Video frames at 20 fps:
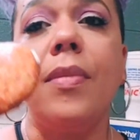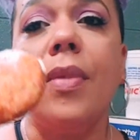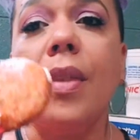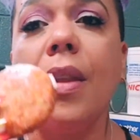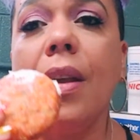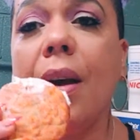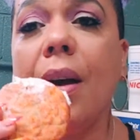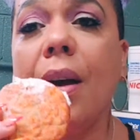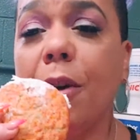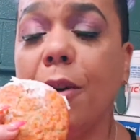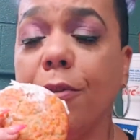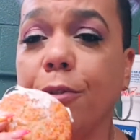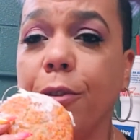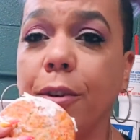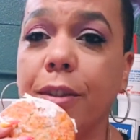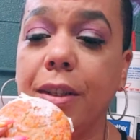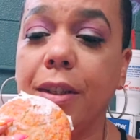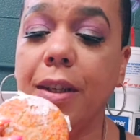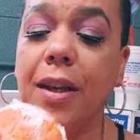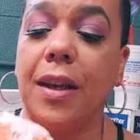I'm off work
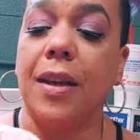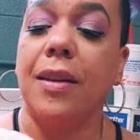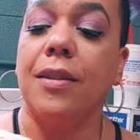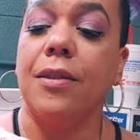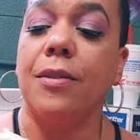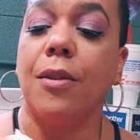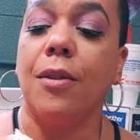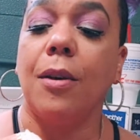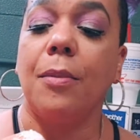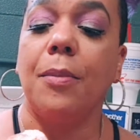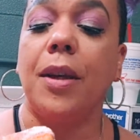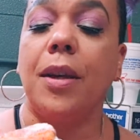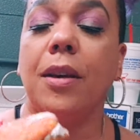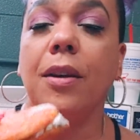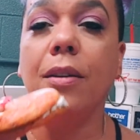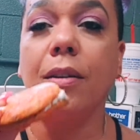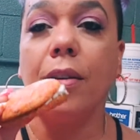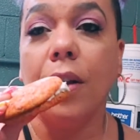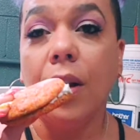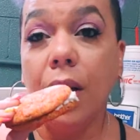today, so I'll be
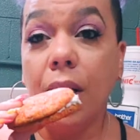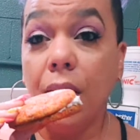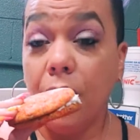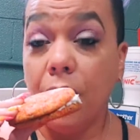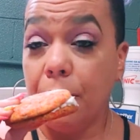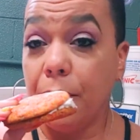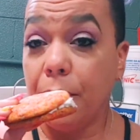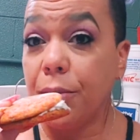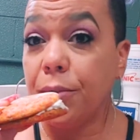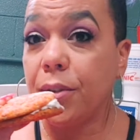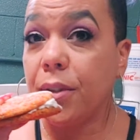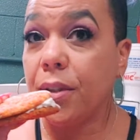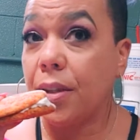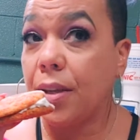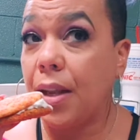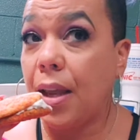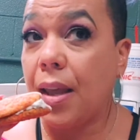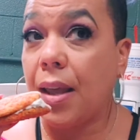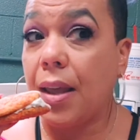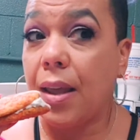here most of the
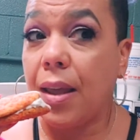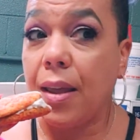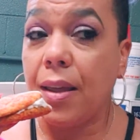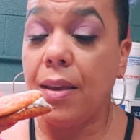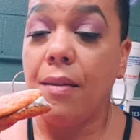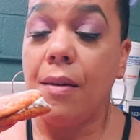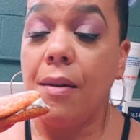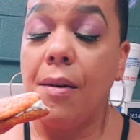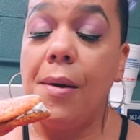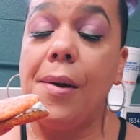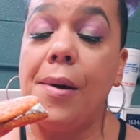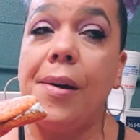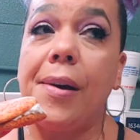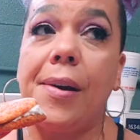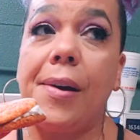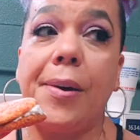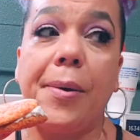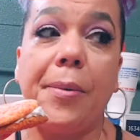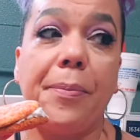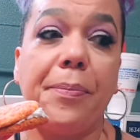day.
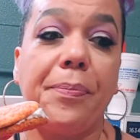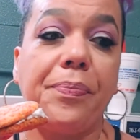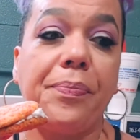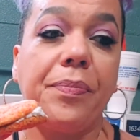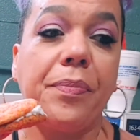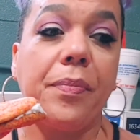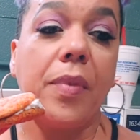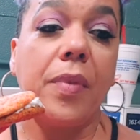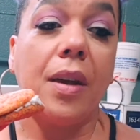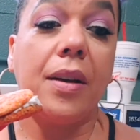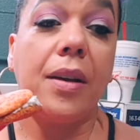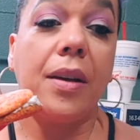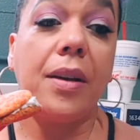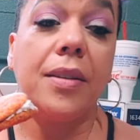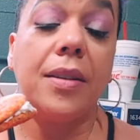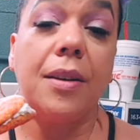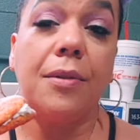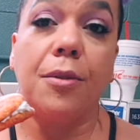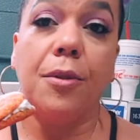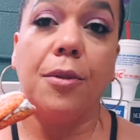I got
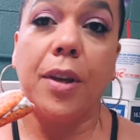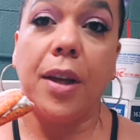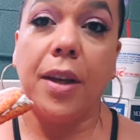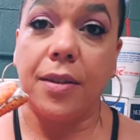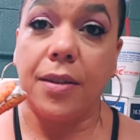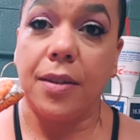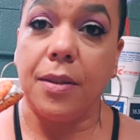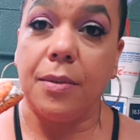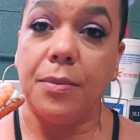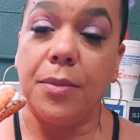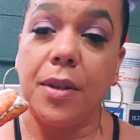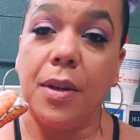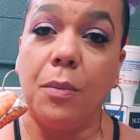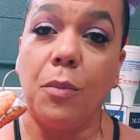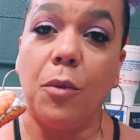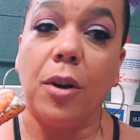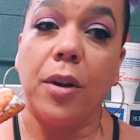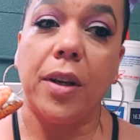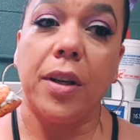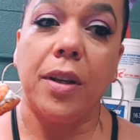several customs that I'm
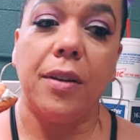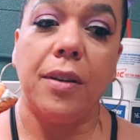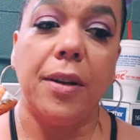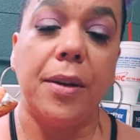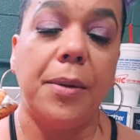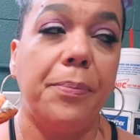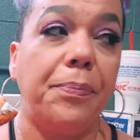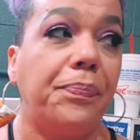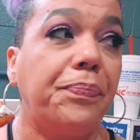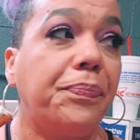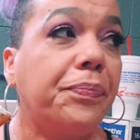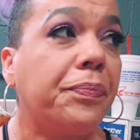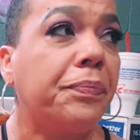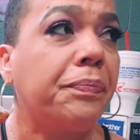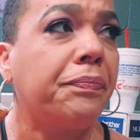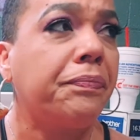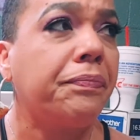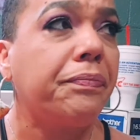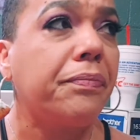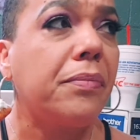working on.
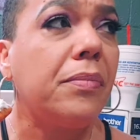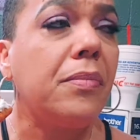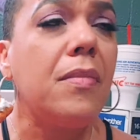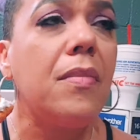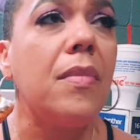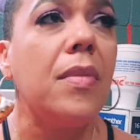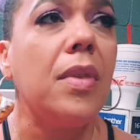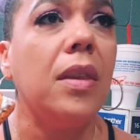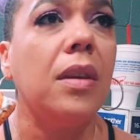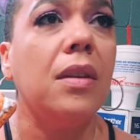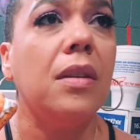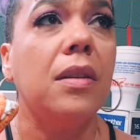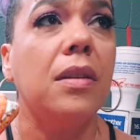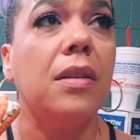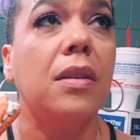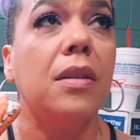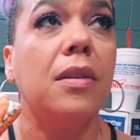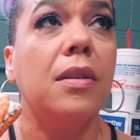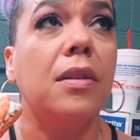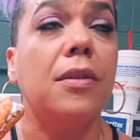
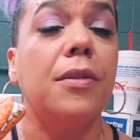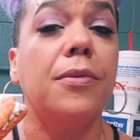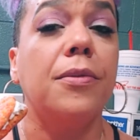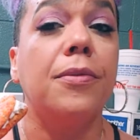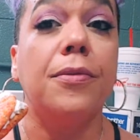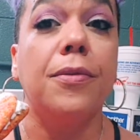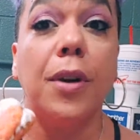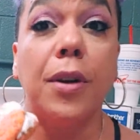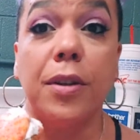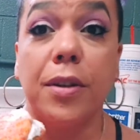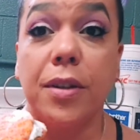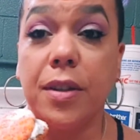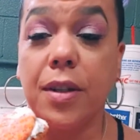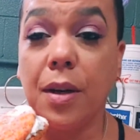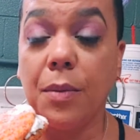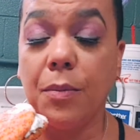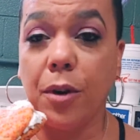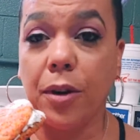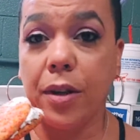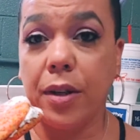The first that I'm
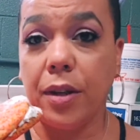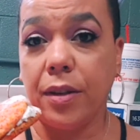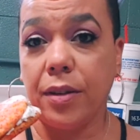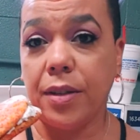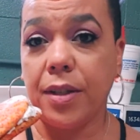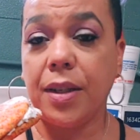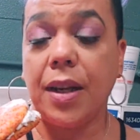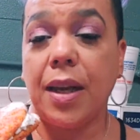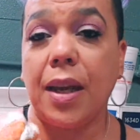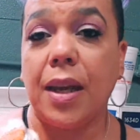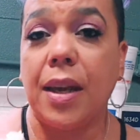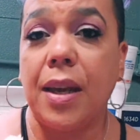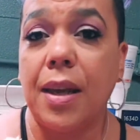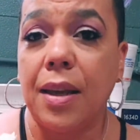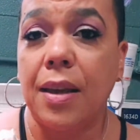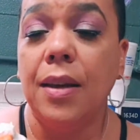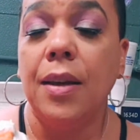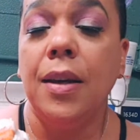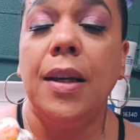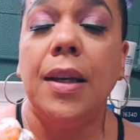working on today
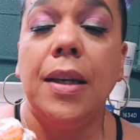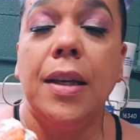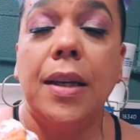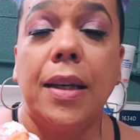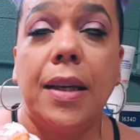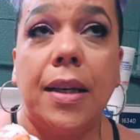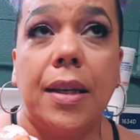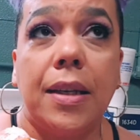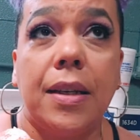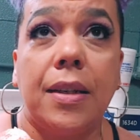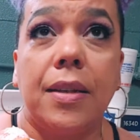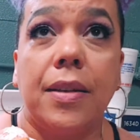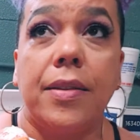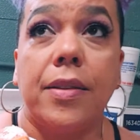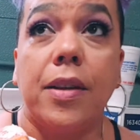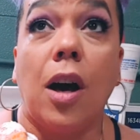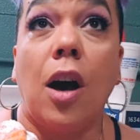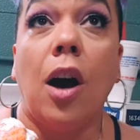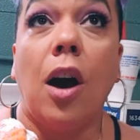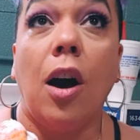is a
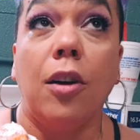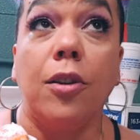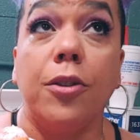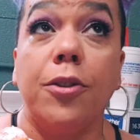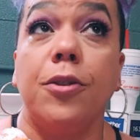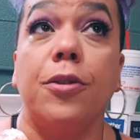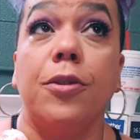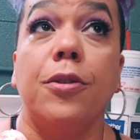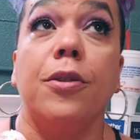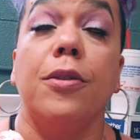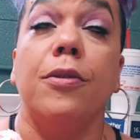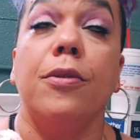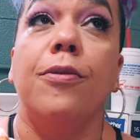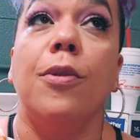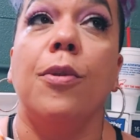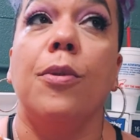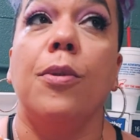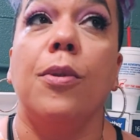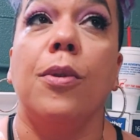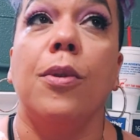halter
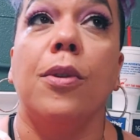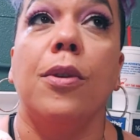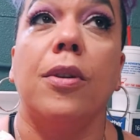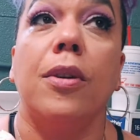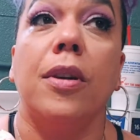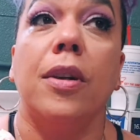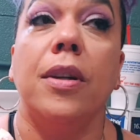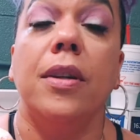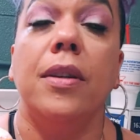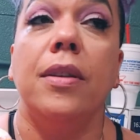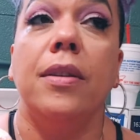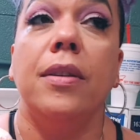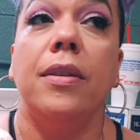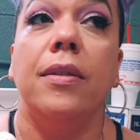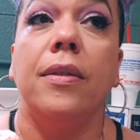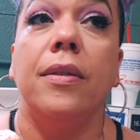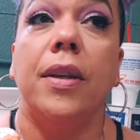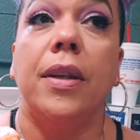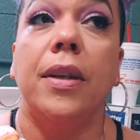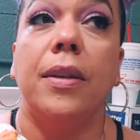for
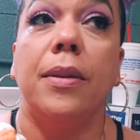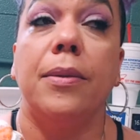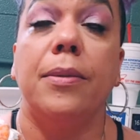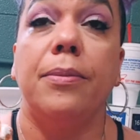a